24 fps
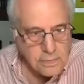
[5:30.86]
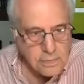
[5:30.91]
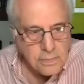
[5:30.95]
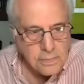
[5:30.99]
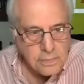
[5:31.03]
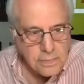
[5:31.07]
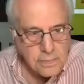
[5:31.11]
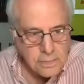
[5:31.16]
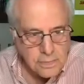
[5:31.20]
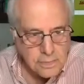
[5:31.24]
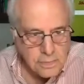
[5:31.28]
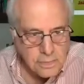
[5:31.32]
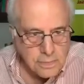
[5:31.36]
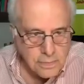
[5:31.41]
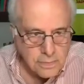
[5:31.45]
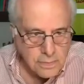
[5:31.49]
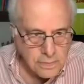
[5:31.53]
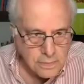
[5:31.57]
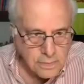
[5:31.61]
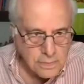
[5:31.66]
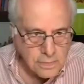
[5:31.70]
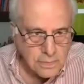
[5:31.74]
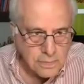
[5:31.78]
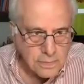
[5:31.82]

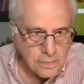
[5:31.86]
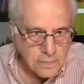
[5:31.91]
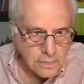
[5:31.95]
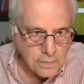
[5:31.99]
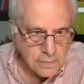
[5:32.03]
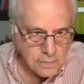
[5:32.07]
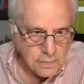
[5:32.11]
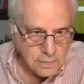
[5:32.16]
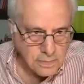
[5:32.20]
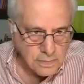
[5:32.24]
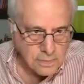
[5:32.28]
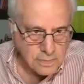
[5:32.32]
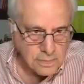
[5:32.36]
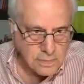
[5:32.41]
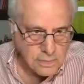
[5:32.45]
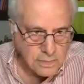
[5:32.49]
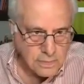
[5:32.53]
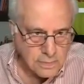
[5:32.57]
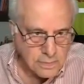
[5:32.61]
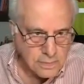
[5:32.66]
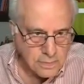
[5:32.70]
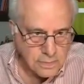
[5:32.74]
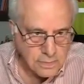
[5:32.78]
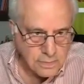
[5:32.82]

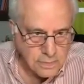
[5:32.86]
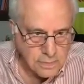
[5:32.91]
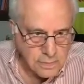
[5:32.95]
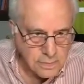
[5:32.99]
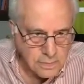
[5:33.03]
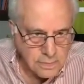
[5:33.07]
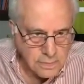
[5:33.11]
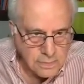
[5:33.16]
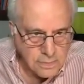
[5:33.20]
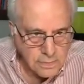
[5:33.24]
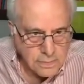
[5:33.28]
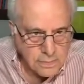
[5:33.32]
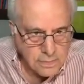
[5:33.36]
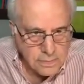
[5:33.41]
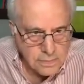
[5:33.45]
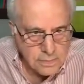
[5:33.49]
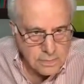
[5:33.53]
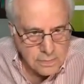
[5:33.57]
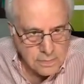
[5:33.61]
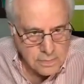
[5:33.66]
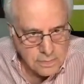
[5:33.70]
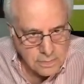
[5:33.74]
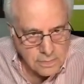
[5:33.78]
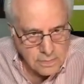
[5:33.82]

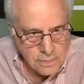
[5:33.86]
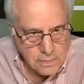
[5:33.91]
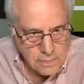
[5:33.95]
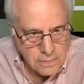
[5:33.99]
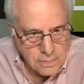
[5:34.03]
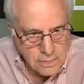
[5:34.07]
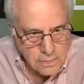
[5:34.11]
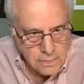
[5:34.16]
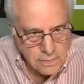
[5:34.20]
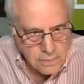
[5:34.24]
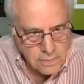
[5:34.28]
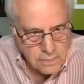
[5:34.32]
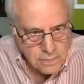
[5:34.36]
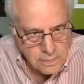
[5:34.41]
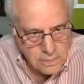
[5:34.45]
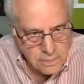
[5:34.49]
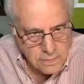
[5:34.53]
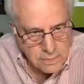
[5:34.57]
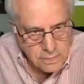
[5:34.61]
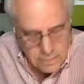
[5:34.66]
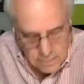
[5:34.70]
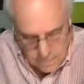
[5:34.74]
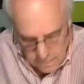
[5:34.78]
The person shown says nothing.